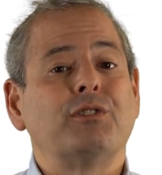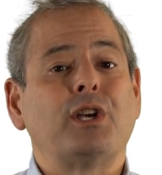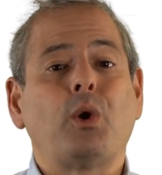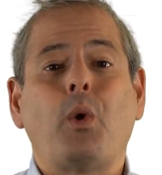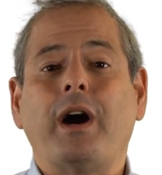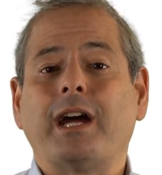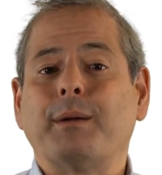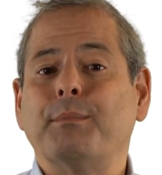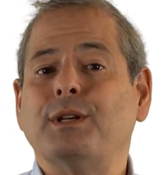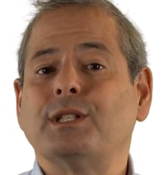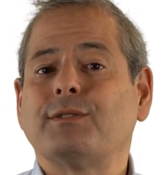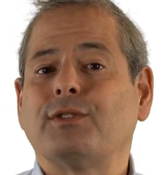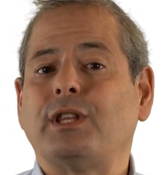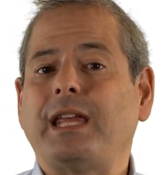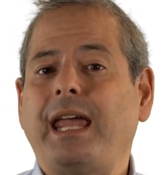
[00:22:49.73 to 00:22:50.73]

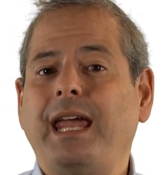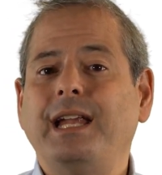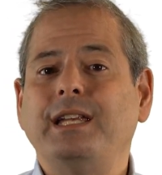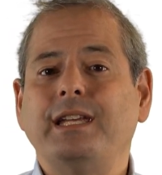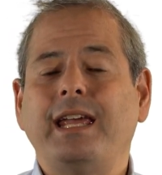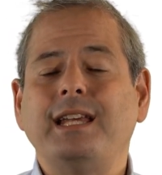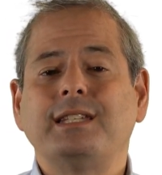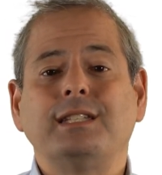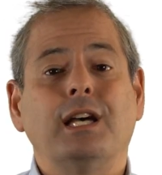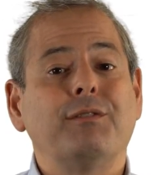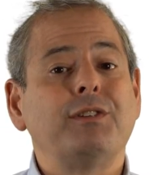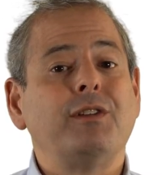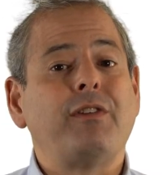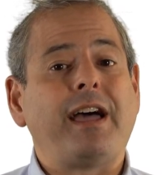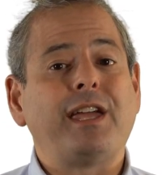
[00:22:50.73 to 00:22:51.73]
requirements for the ADA
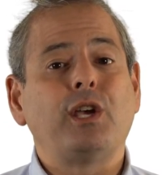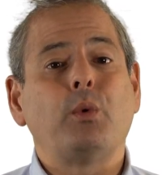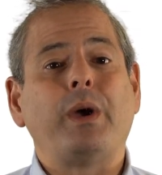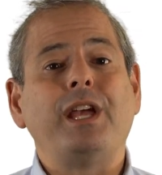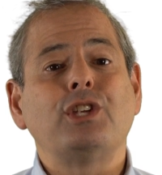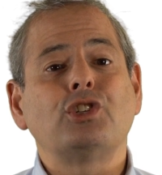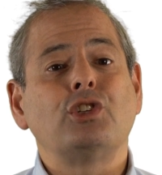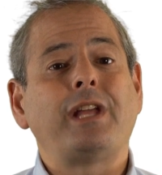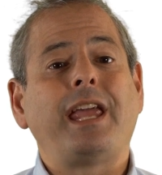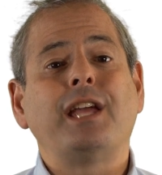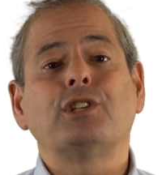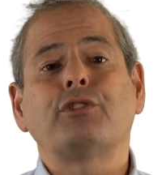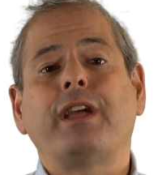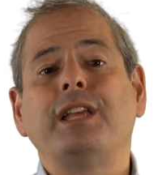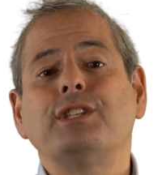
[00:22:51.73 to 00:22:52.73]
self-evaluation
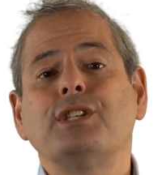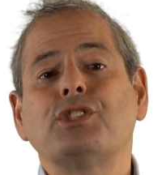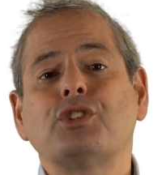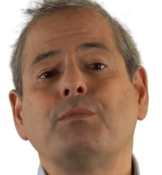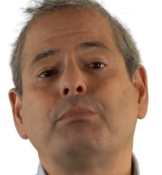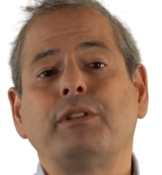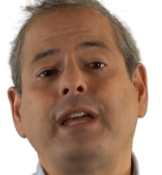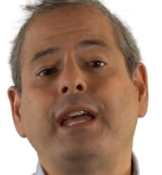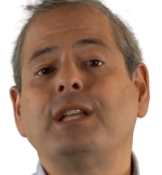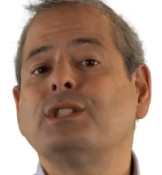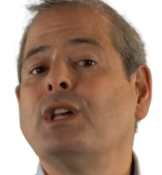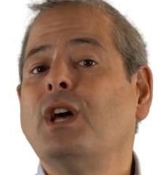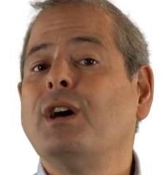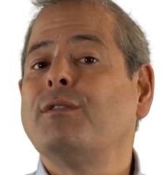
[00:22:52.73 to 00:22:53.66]
and transition plans